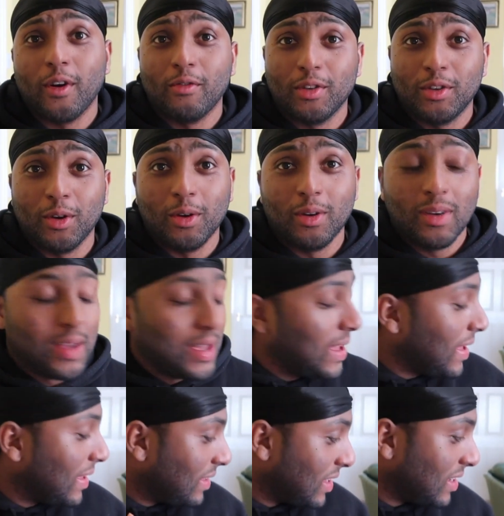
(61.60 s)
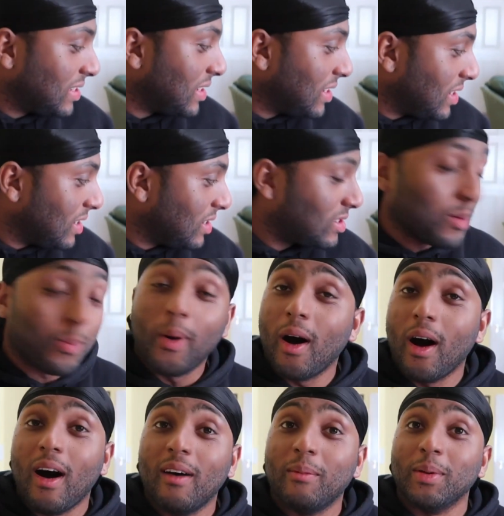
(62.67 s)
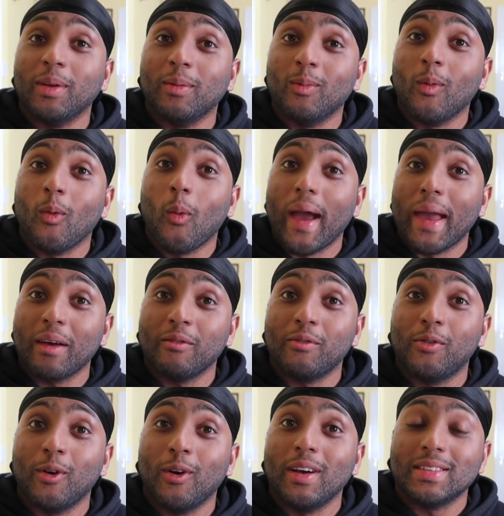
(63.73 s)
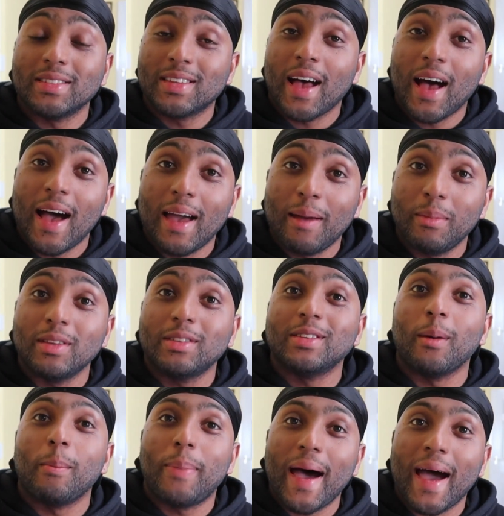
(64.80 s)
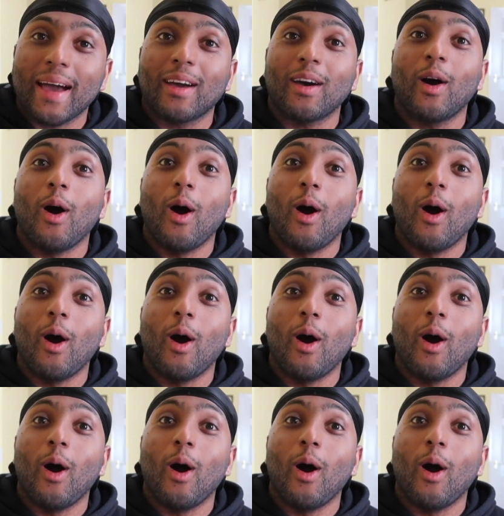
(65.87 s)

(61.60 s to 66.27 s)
further ado, this is the part I've been waiting for. It's time to pack